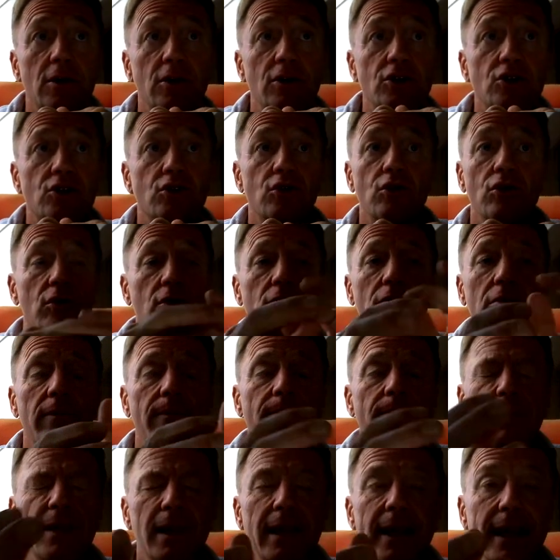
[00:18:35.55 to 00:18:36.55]
So
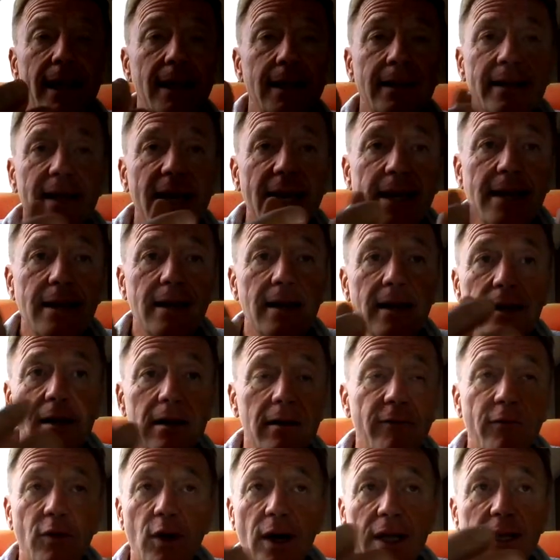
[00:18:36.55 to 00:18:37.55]
let's take
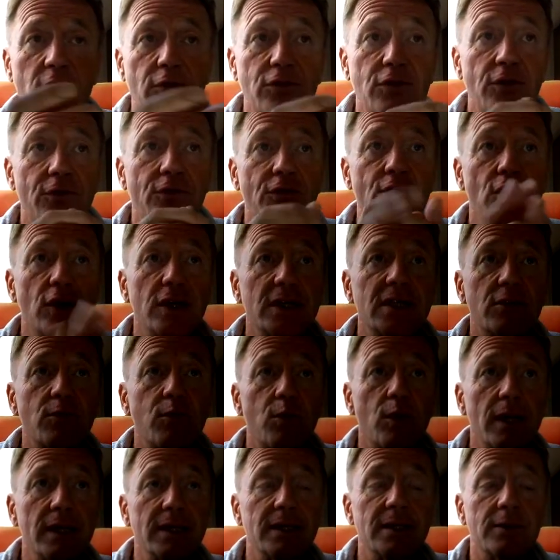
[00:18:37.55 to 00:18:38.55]
uh, one of the first
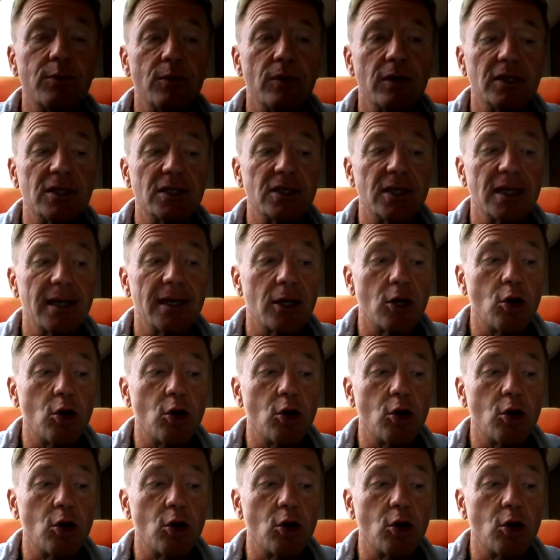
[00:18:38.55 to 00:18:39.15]
ones was uh,